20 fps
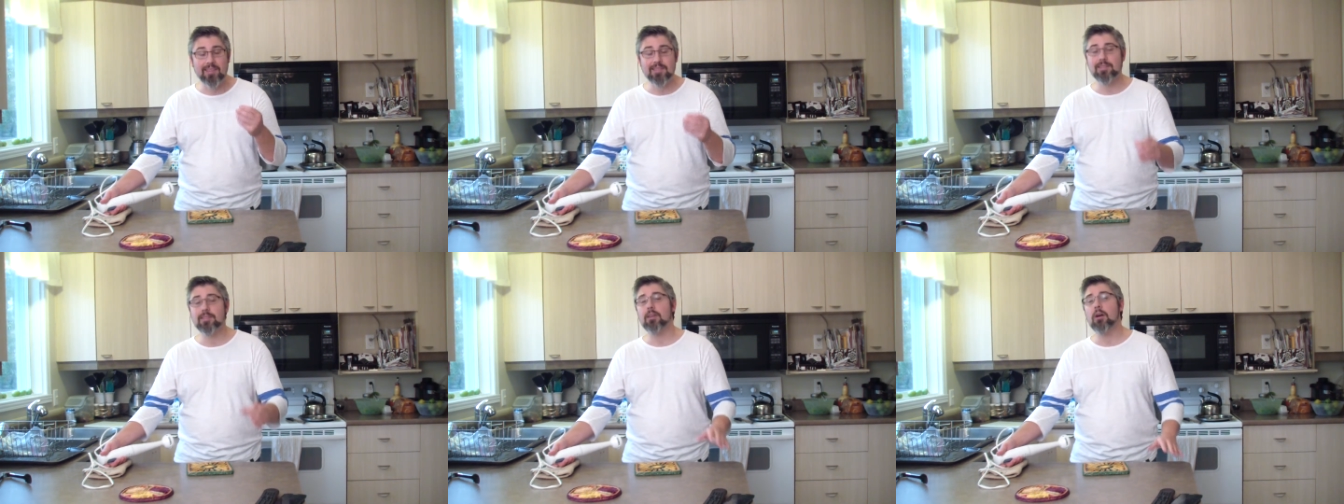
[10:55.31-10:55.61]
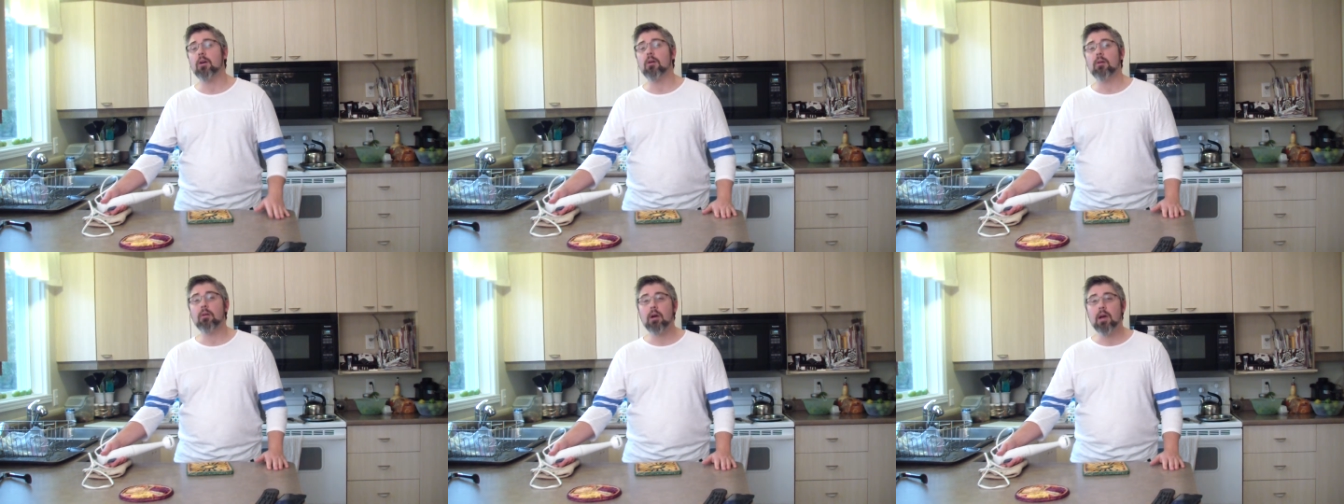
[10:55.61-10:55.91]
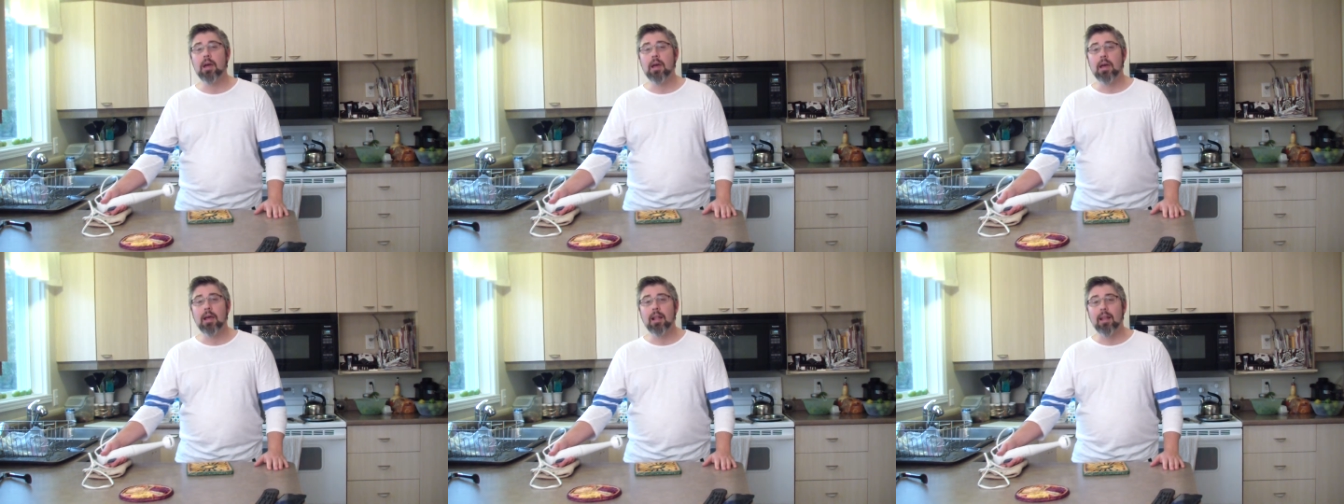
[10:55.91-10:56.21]
So
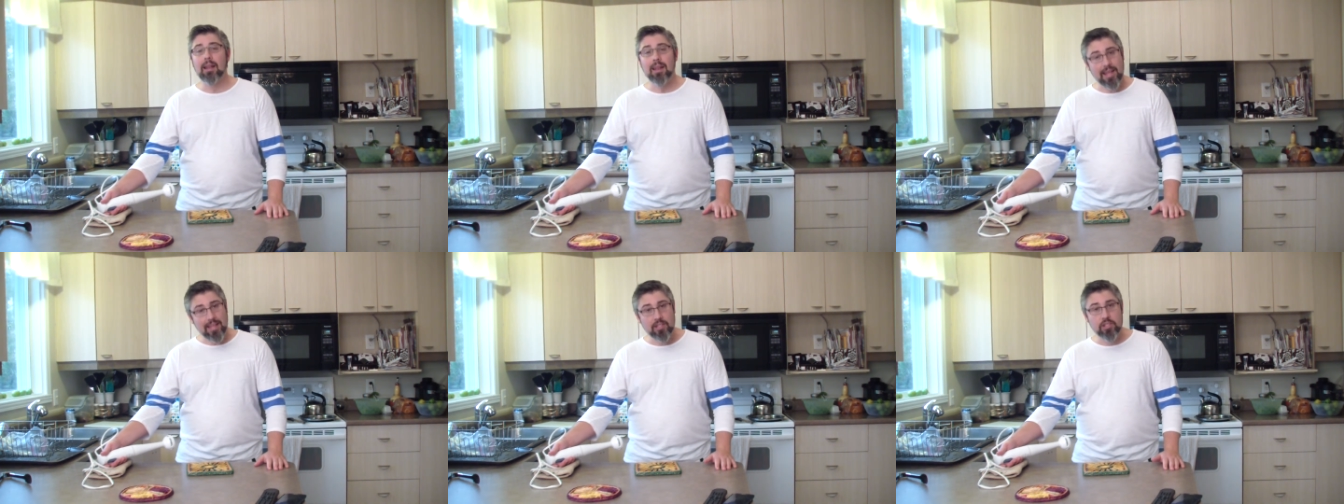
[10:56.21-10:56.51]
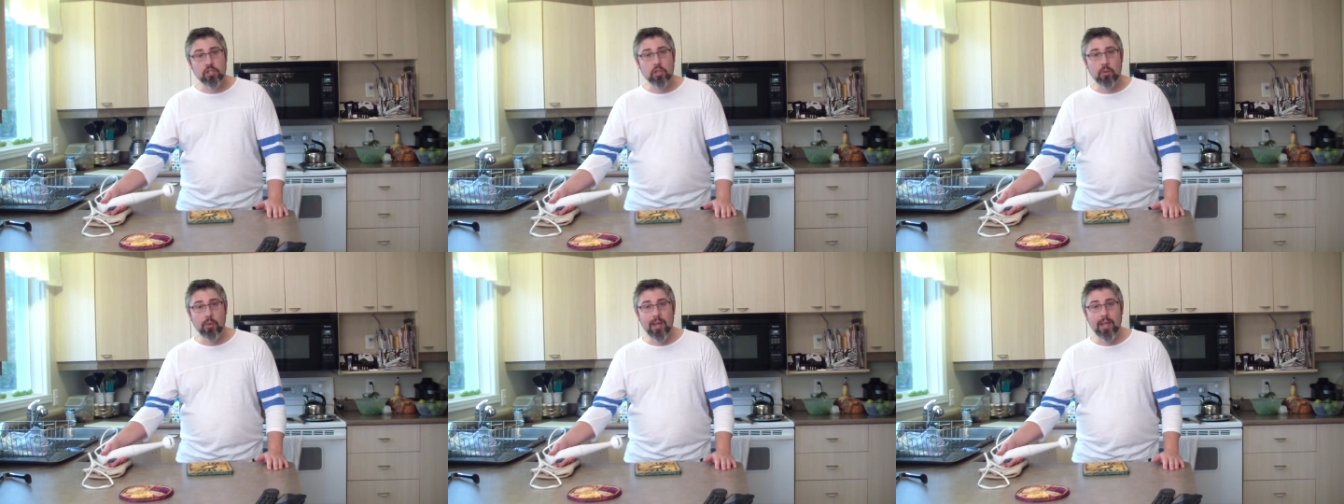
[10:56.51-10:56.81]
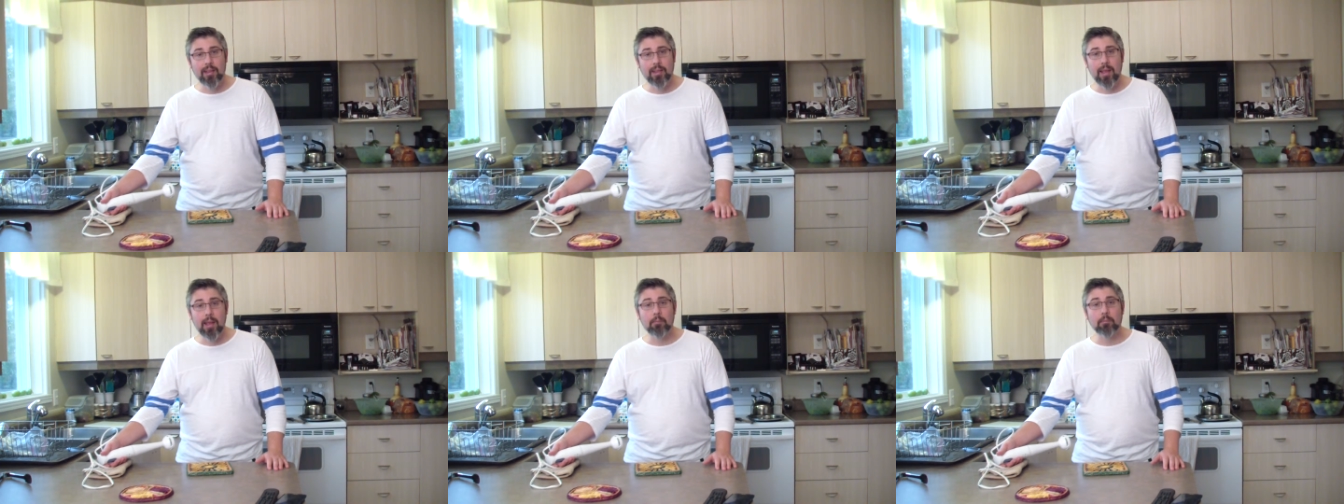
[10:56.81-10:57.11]
let's do it.